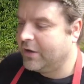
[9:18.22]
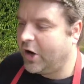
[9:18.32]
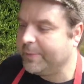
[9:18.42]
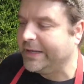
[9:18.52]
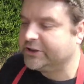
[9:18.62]

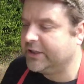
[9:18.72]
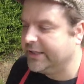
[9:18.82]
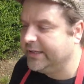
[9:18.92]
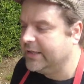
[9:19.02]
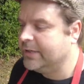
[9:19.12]
I'm
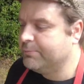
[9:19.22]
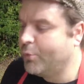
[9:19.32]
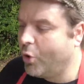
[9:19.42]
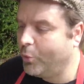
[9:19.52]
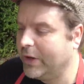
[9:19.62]
actually
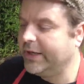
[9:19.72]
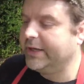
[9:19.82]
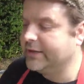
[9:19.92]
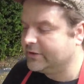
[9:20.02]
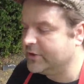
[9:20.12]
more
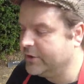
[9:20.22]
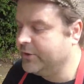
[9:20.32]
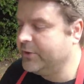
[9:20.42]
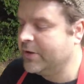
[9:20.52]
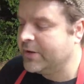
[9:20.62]
willing
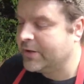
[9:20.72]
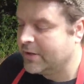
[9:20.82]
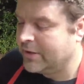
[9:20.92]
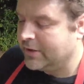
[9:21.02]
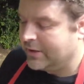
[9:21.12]
to
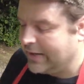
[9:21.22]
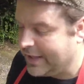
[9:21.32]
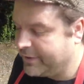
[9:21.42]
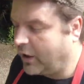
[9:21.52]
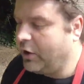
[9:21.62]

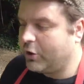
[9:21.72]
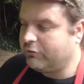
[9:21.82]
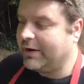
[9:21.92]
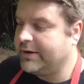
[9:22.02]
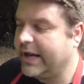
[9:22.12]
let the clock
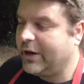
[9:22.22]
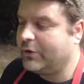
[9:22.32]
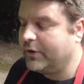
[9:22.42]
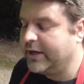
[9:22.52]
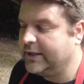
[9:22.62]
run down
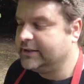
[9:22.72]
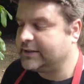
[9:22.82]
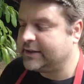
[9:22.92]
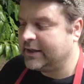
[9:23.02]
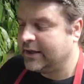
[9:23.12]
on
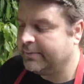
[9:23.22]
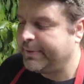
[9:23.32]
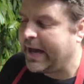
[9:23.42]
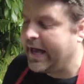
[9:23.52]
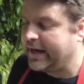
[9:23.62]
his
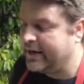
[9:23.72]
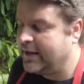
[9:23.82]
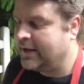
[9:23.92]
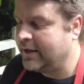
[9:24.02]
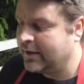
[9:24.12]
ban
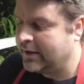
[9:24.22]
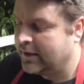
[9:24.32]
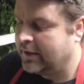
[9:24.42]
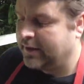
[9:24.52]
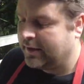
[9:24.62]

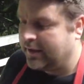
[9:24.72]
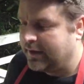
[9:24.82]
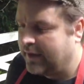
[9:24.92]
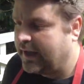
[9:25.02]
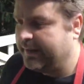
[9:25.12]

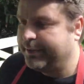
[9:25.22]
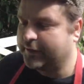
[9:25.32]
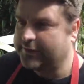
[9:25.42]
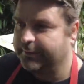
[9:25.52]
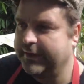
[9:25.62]
and
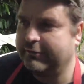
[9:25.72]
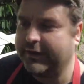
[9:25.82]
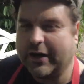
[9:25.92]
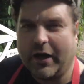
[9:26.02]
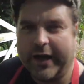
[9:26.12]
possibly
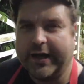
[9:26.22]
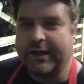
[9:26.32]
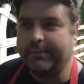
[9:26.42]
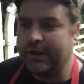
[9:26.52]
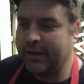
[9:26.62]
rehire
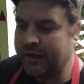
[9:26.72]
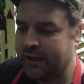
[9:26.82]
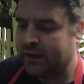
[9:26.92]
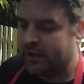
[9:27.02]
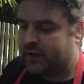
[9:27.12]
him.
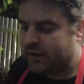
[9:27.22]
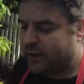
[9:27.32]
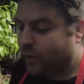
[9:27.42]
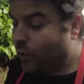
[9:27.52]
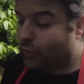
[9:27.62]

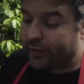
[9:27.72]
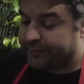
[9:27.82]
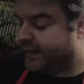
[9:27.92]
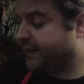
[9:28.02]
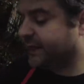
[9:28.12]
Or if
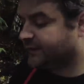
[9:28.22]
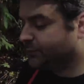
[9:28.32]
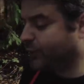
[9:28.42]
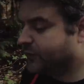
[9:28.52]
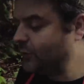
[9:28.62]
he doesn't
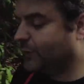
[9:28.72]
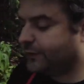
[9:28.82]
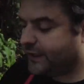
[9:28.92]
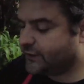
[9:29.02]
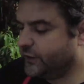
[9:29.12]
want to, if
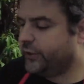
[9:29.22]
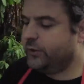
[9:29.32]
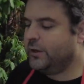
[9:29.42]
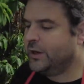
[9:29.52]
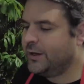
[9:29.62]
that's too